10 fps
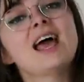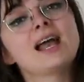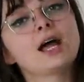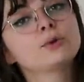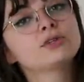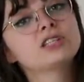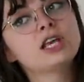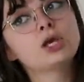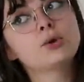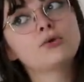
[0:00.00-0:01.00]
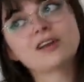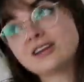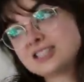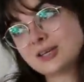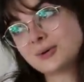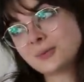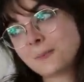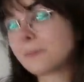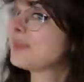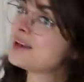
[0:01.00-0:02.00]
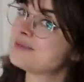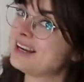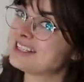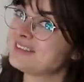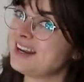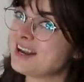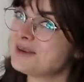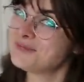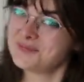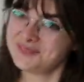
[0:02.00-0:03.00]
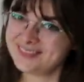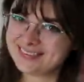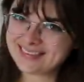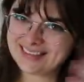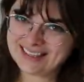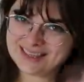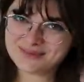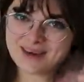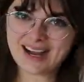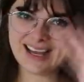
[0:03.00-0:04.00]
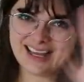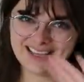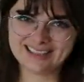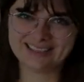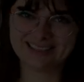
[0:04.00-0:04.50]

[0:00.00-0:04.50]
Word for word: and I will see you very soon in my next video. Bye!